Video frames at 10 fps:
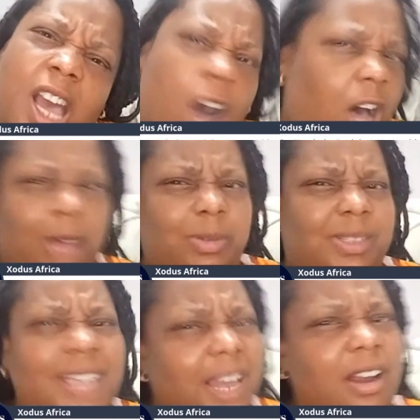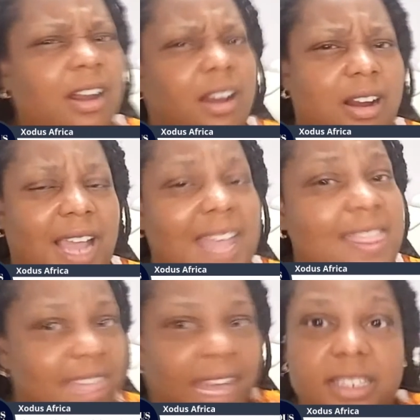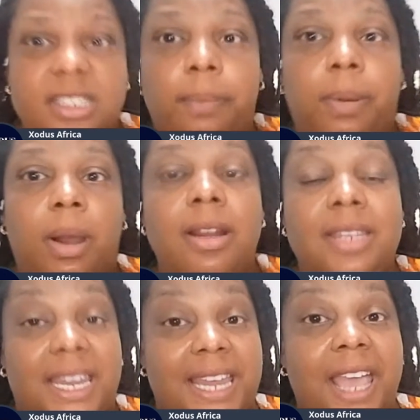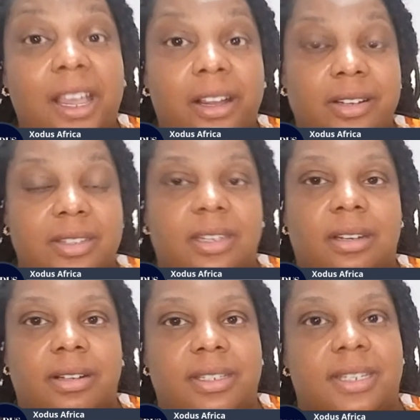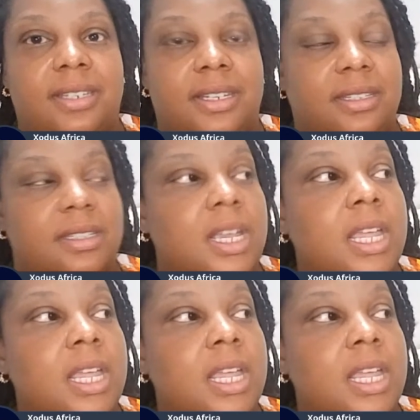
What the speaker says: How dare her? And that's the part that angers the narcissist.